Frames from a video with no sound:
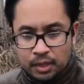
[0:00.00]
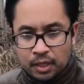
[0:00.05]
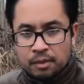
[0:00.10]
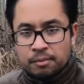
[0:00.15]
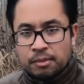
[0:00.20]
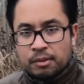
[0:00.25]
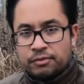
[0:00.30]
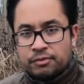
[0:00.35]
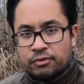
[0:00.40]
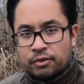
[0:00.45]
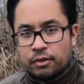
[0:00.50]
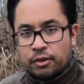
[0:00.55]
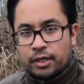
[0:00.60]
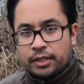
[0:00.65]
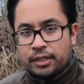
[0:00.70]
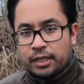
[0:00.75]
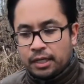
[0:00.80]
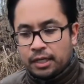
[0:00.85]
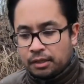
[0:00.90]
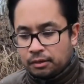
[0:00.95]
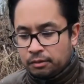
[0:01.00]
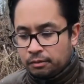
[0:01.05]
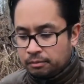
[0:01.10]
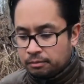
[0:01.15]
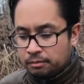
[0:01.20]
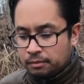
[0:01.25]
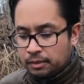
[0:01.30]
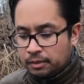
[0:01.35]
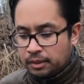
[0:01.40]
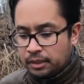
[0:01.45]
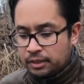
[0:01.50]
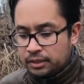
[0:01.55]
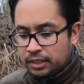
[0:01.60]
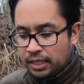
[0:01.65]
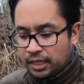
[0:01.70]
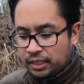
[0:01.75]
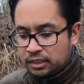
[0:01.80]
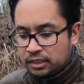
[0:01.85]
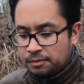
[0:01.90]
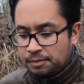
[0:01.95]
But for right now, this has
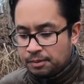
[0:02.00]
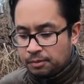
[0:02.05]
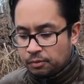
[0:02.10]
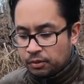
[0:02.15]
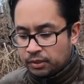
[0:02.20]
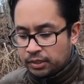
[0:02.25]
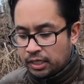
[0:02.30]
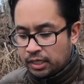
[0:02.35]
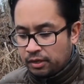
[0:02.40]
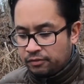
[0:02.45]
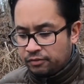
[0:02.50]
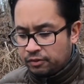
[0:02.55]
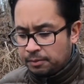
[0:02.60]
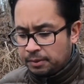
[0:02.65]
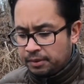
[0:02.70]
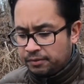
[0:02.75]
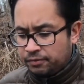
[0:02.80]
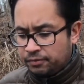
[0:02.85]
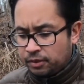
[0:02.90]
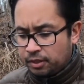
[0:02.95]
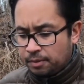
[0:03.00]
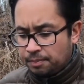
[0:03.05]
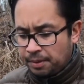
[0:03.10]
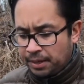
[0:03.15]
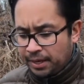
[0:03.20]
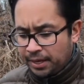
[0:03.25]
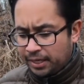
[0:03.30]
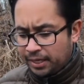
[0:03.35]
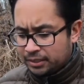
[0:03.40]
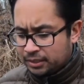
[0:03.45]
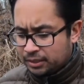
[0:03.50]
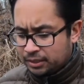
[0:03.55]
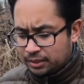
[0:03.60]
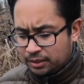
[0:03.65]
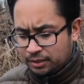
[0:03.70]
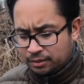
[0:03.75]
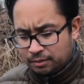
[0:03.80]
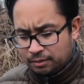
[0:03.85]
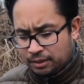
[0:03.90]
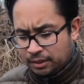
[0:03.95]
actually been working out for me for the past
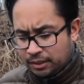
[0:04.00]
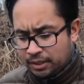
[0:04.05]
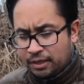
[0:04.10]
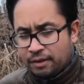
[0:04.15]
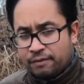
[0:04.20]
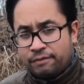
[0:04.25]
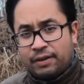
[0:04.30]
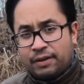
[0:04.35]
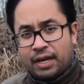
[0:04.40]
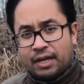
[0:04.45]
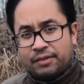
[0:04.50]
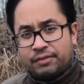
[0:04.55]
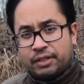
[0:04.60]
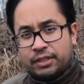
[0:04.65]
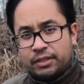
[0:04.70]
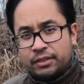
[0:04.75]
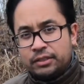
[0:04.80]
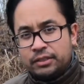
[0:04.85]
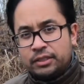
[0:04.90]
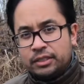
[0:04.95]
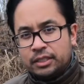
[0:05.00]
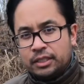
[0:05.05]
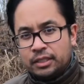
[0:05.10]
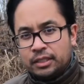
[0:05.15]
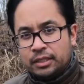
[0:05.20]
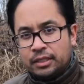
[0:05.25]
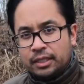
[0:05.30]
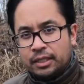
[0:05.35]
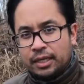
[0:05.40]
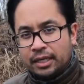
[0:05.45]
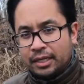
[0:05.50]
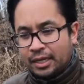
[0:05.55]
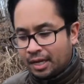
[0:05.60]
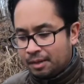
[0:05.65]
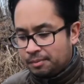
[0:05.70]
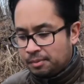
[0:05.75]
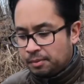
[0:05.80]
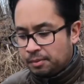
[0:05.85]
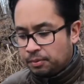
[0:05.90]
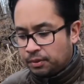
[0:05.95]
5 years, and
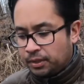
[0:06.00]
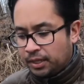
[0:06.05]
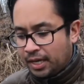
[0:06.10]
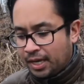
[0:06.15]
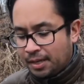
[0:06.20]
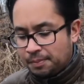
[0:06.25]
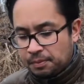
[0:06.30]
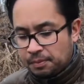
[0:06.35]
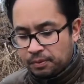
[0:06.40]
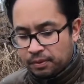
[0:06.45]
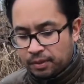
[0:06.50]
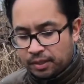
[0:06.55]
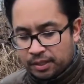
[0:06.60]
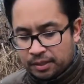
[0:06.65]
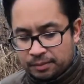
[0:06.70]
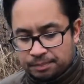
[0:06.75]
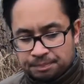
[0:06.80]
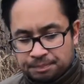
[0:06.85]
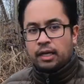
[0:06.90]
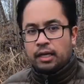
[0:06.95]
I've been pretty happy with it.